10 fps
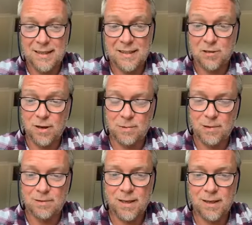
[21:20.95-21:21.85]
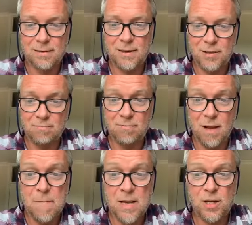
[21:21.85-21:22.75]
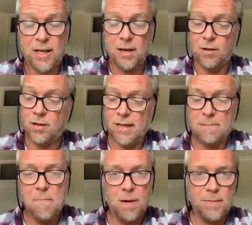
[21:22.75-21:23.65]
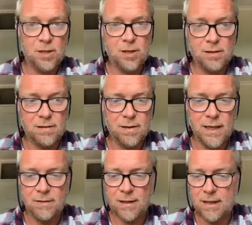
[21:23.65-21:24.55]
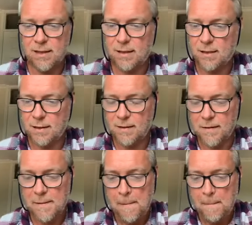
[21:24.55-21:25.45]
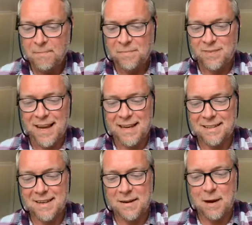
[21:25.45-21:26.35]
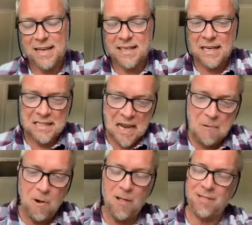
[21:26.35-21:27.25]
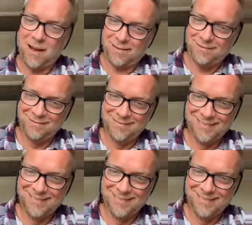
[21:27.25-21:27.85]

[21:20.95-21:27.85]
that's a trouble. You know, you should immediately go because there might be a chance of saving that tendon. And uh, I said, I tell you what, though,